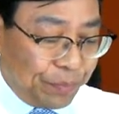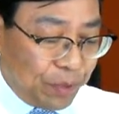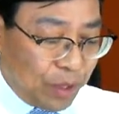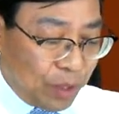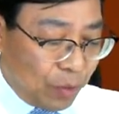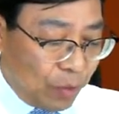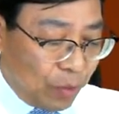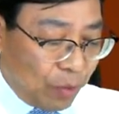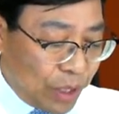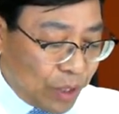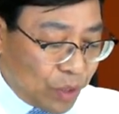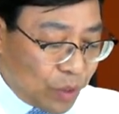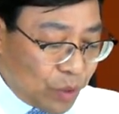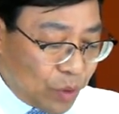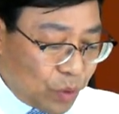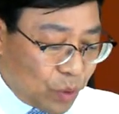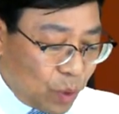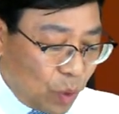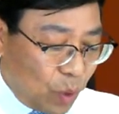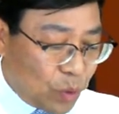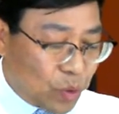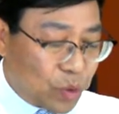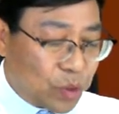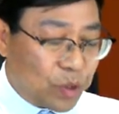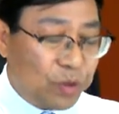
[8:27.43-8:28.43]
when you
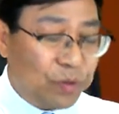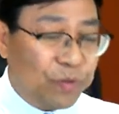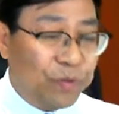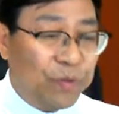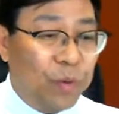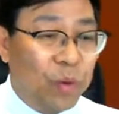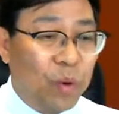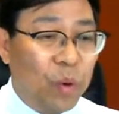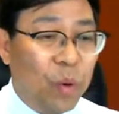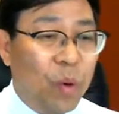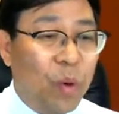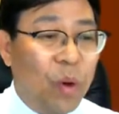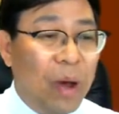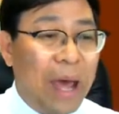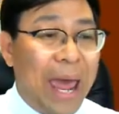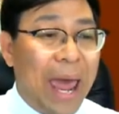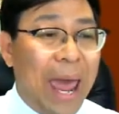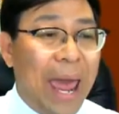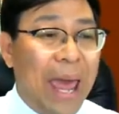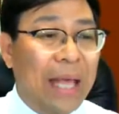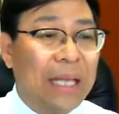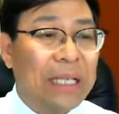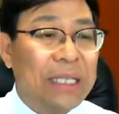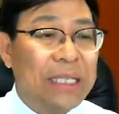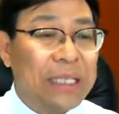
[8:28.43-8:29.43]
go to for
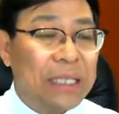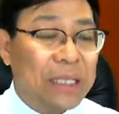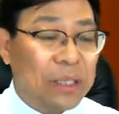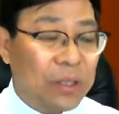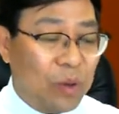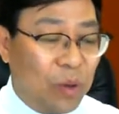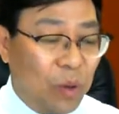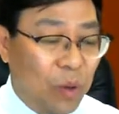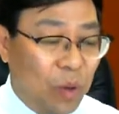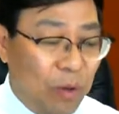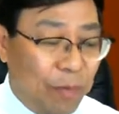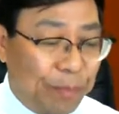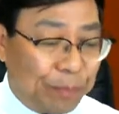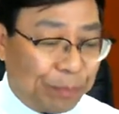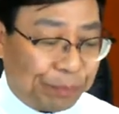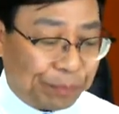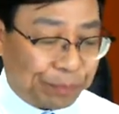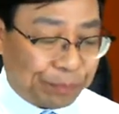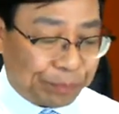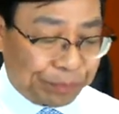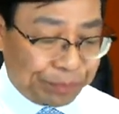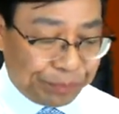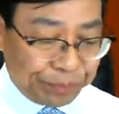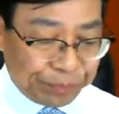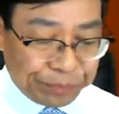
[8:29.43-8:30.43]
NSCO,
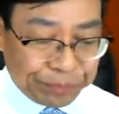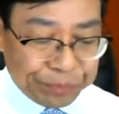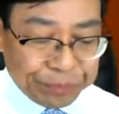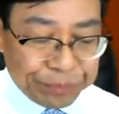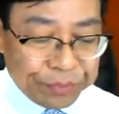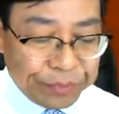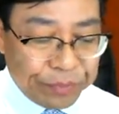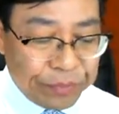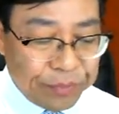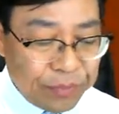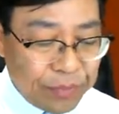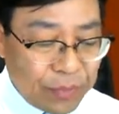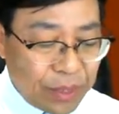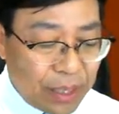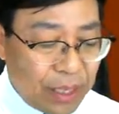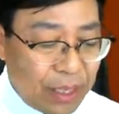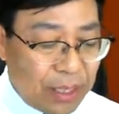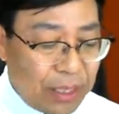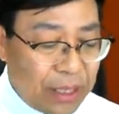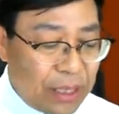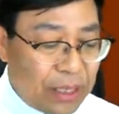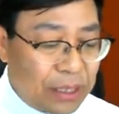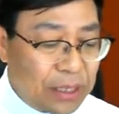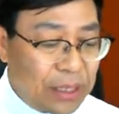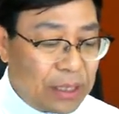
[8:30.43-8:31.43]

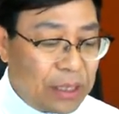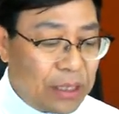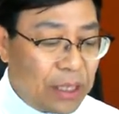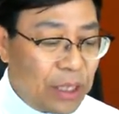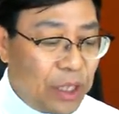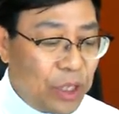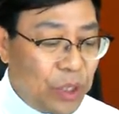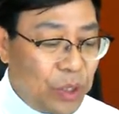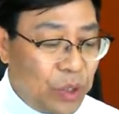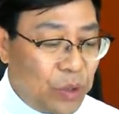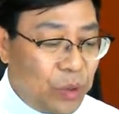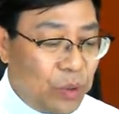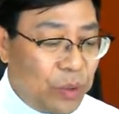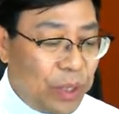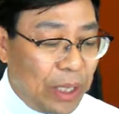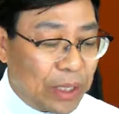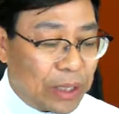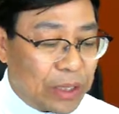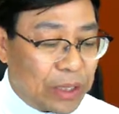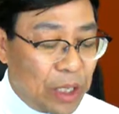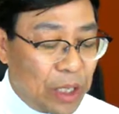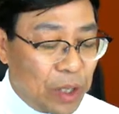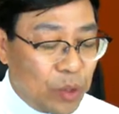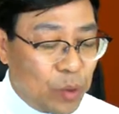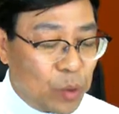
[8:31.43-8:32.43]
this is a
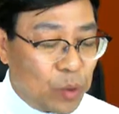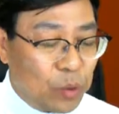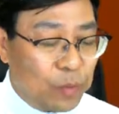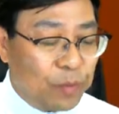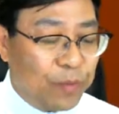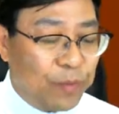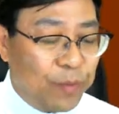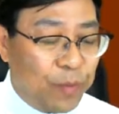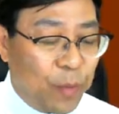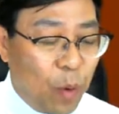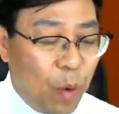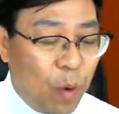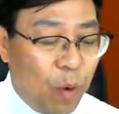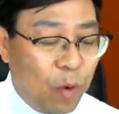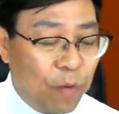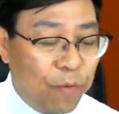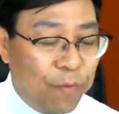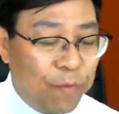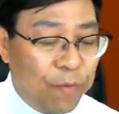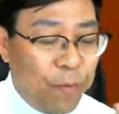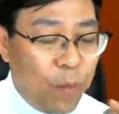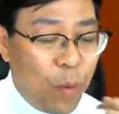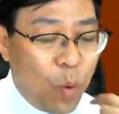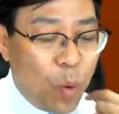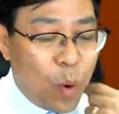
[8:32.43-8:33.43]
unit group for
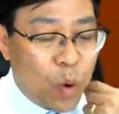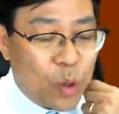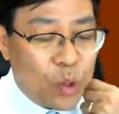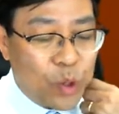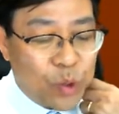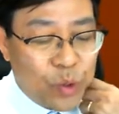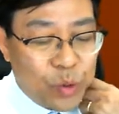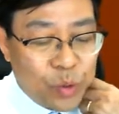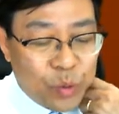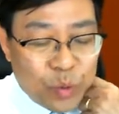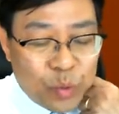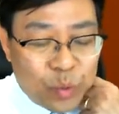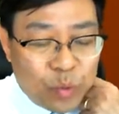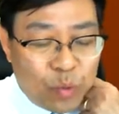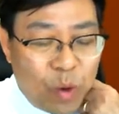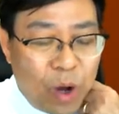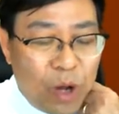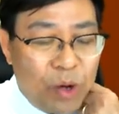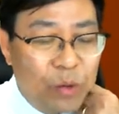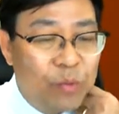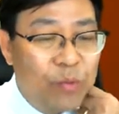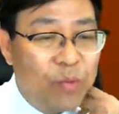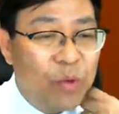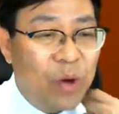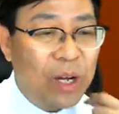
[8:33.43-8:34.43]

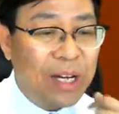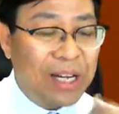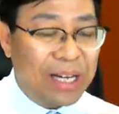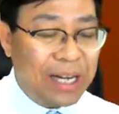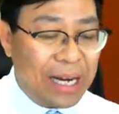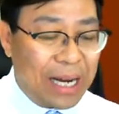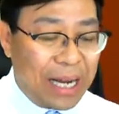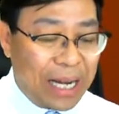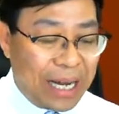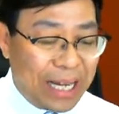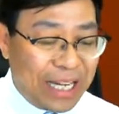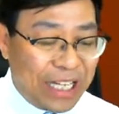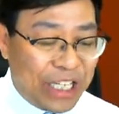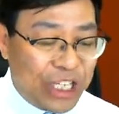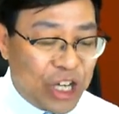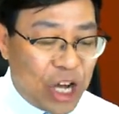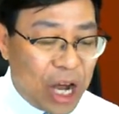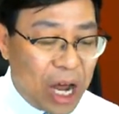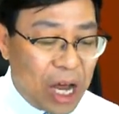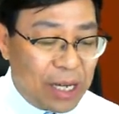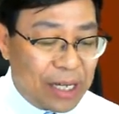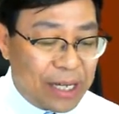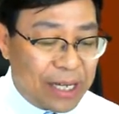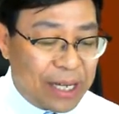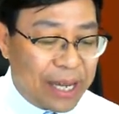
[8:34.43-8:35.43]
4211, like a
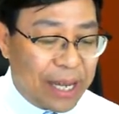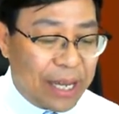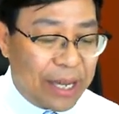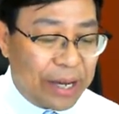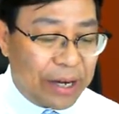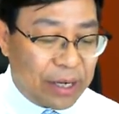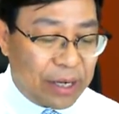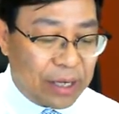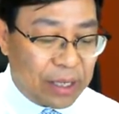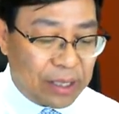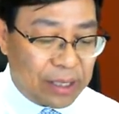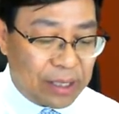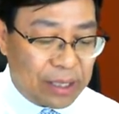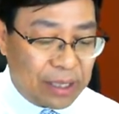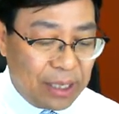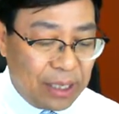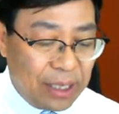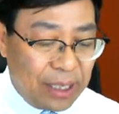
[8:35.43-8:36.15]
child cares.